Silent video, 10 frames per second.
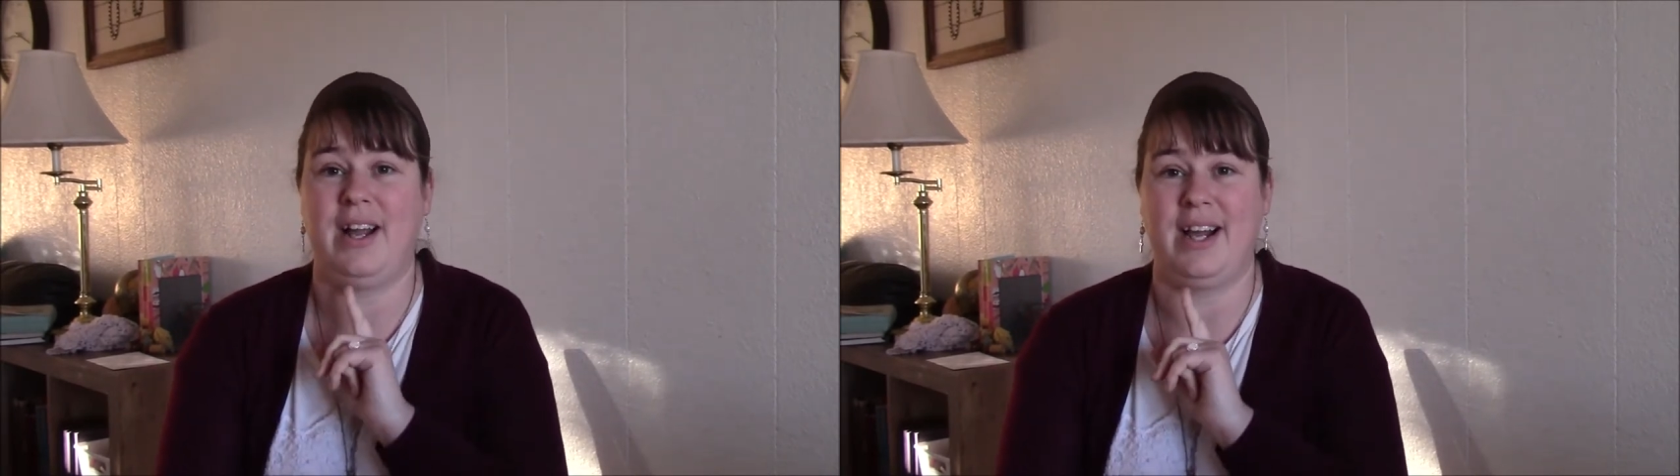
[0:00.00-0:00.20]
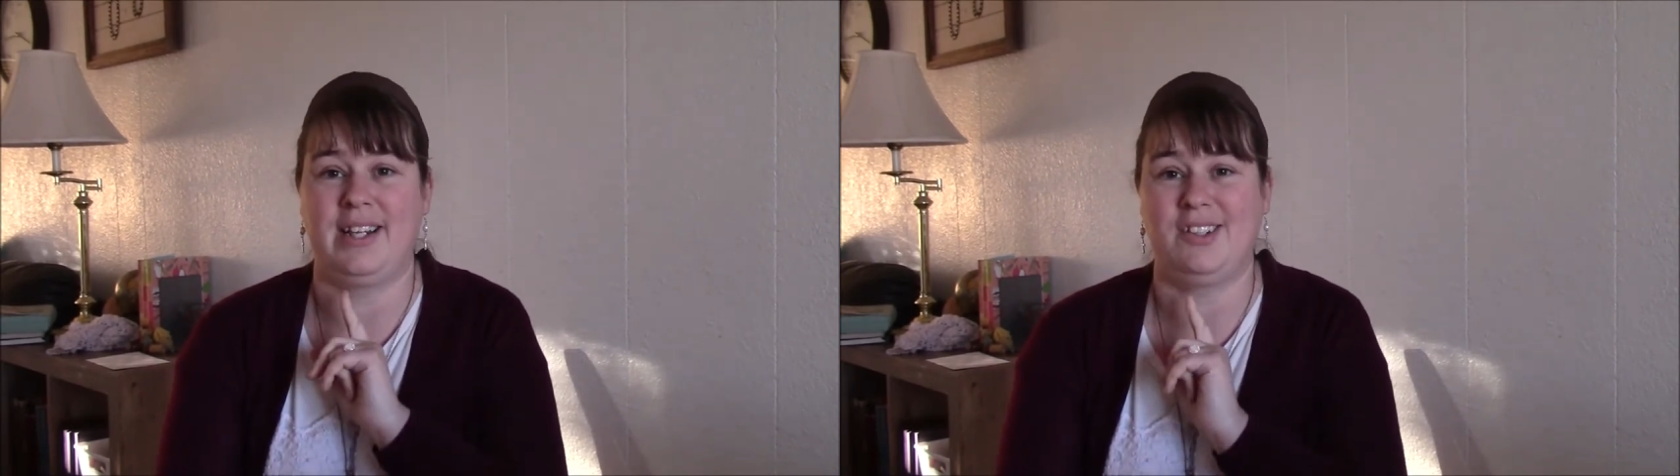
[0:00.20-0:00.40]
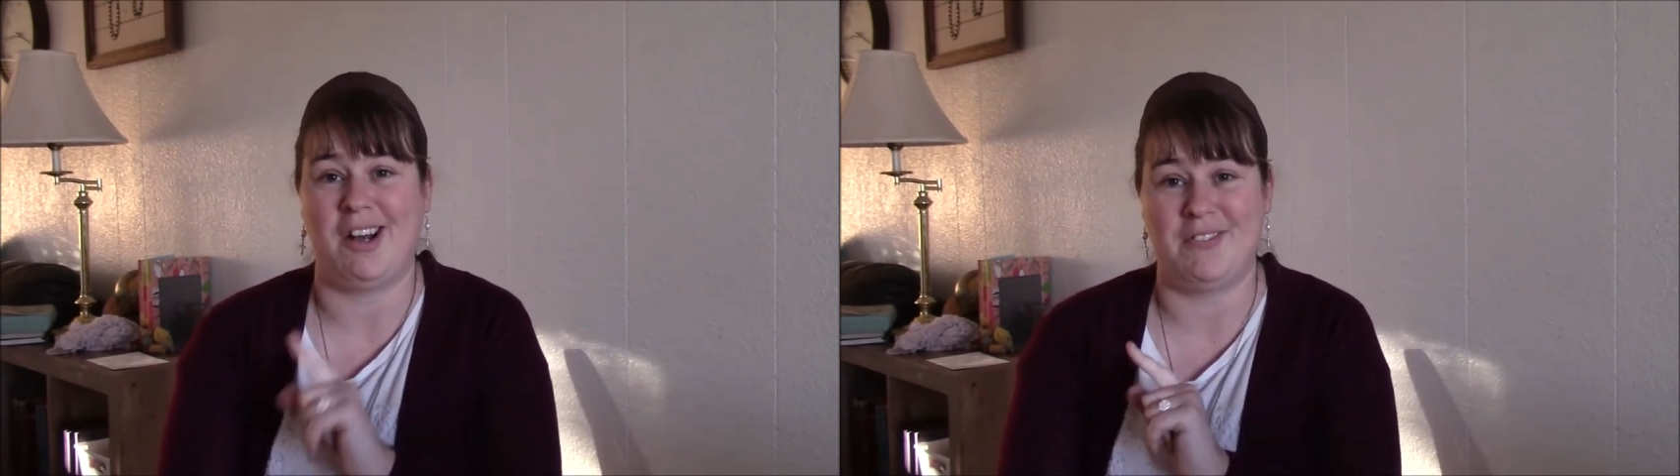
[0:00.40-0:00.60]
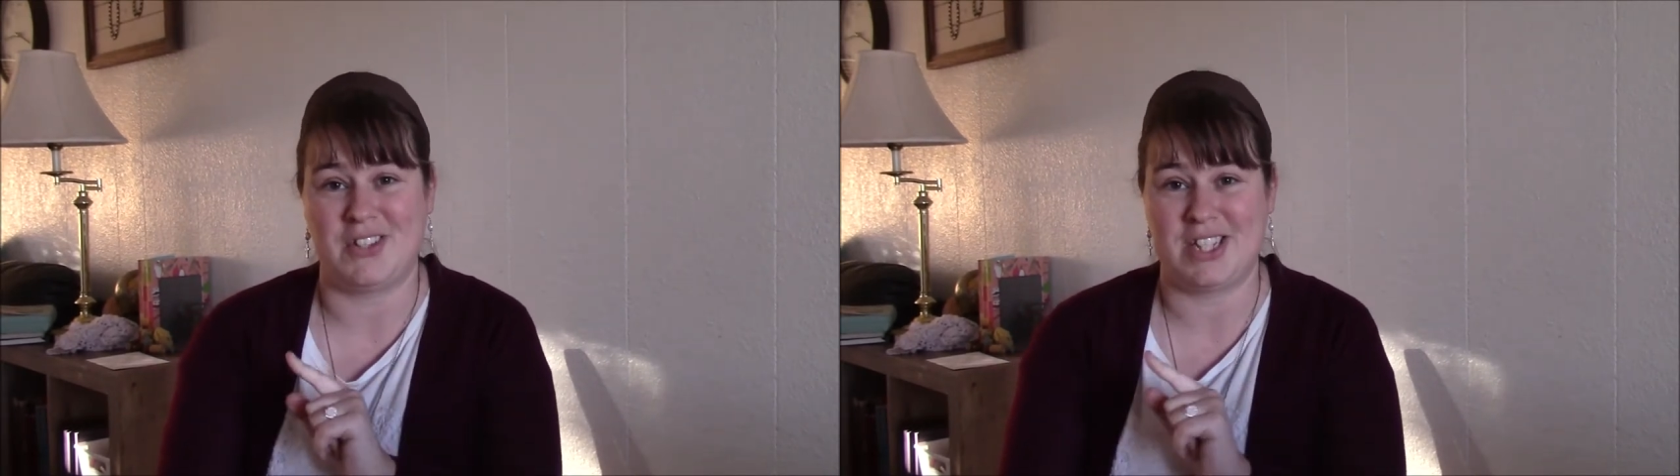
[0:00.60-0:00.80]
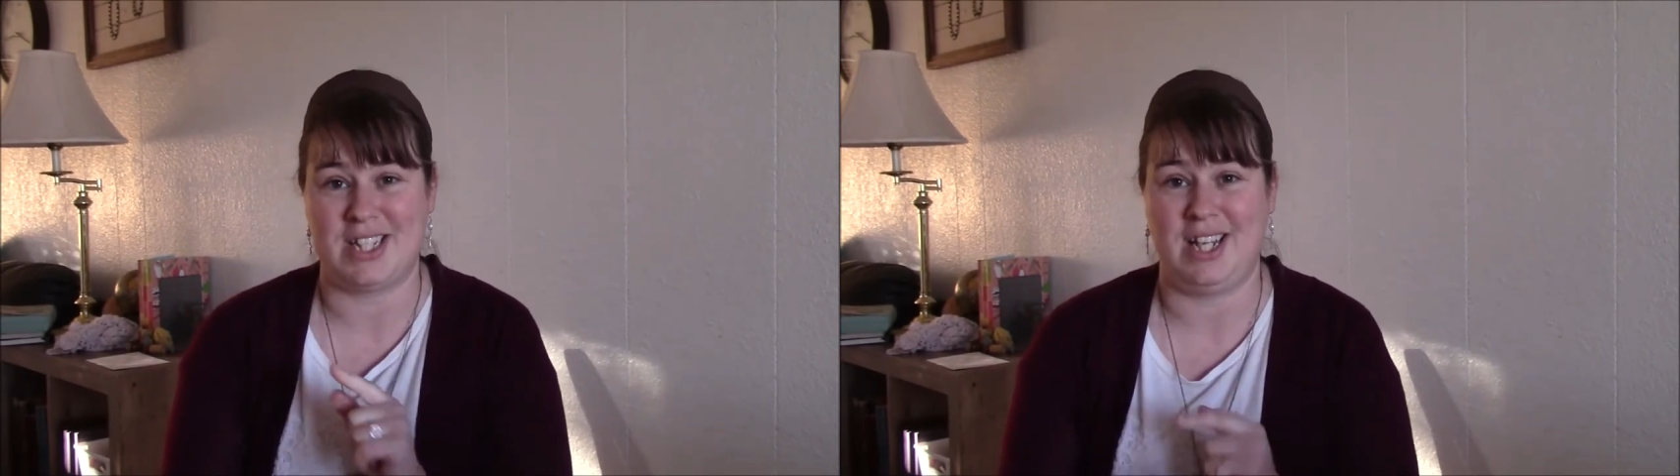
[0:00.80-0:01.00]
and you'll have
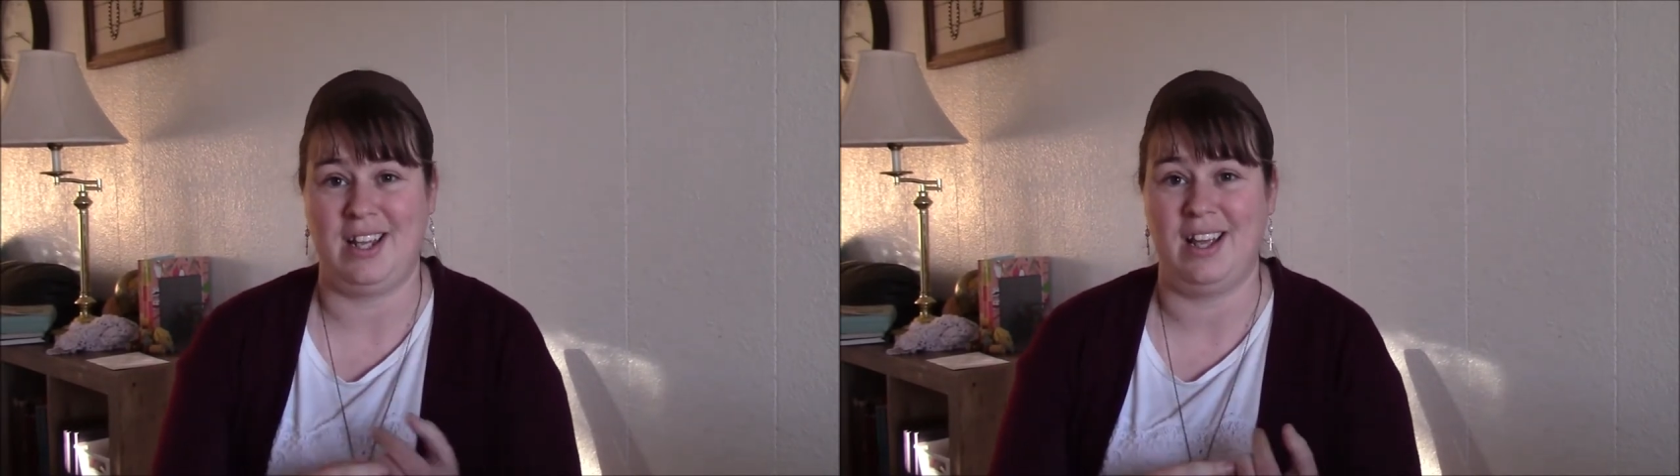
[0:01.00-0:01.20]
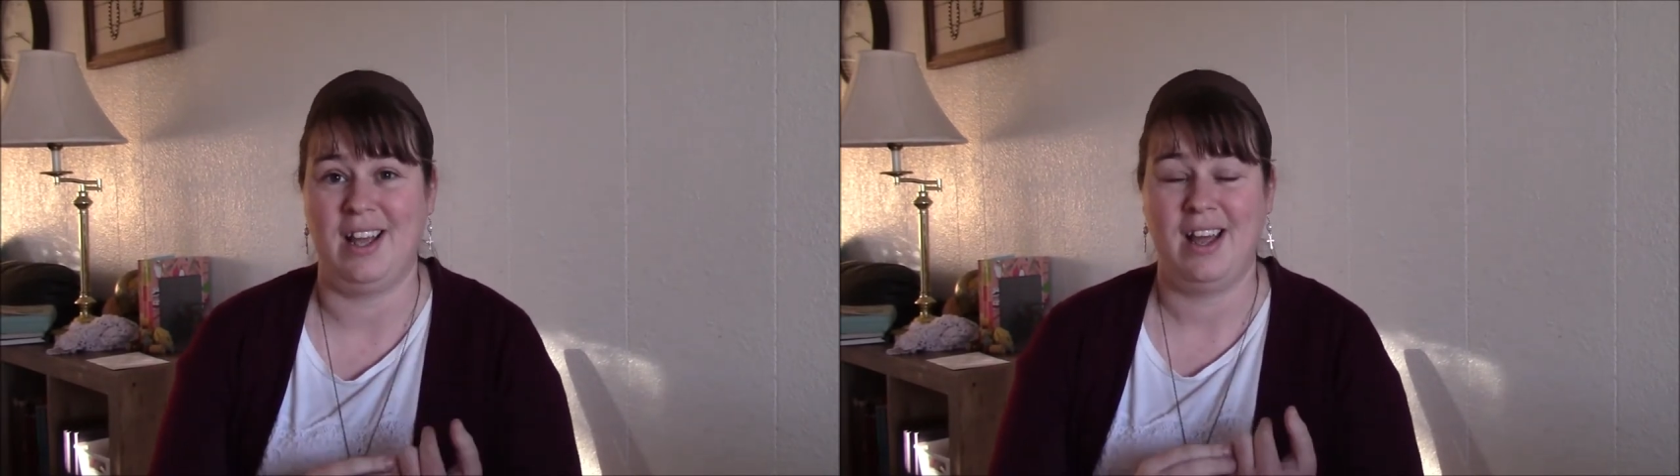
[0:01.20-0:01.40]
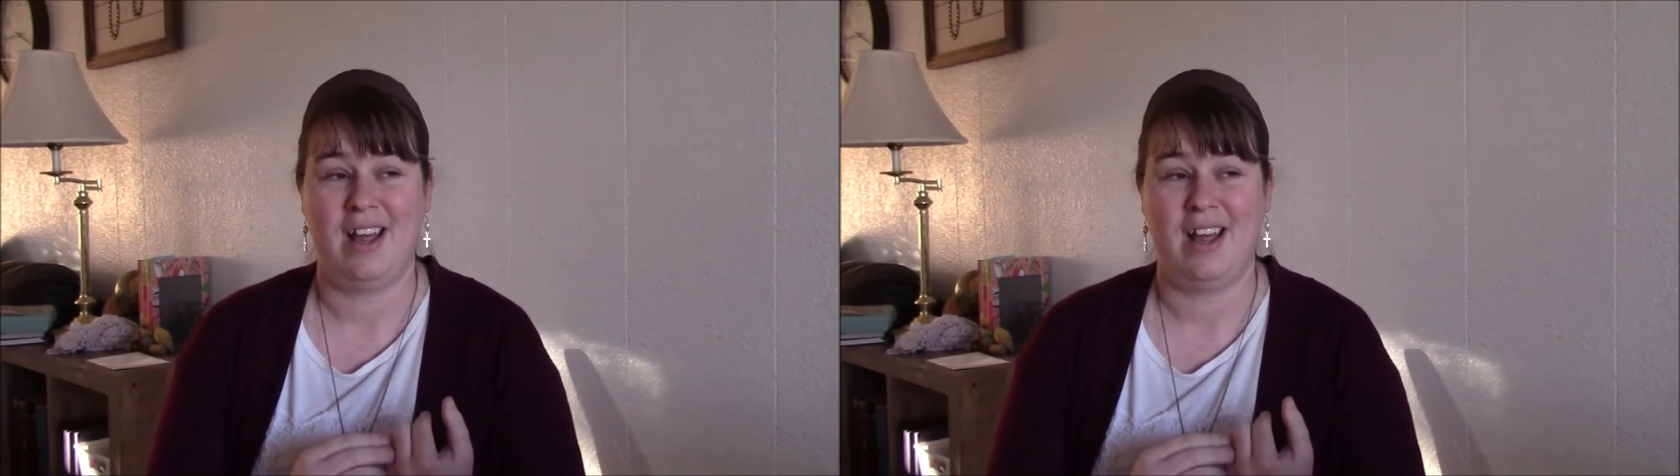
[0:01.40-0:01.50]
to see